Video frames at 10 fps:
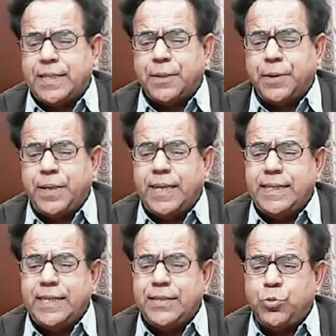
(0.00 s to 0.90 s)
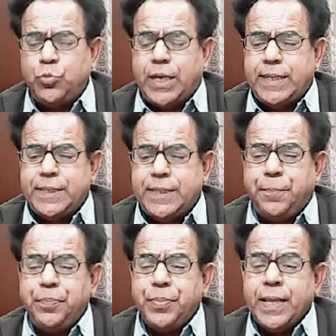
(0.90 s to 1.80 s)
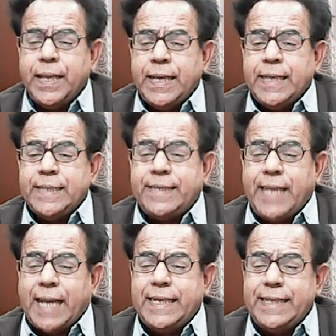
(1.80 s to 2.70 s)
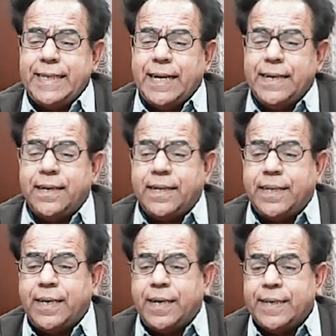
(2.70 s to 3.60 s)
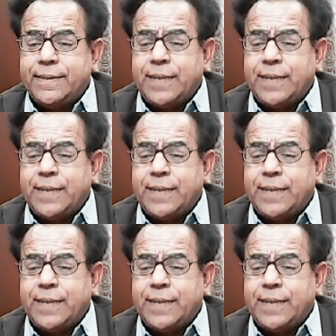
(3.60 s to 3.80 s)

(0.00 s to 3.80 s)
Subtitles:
Here, dear students, second and hertz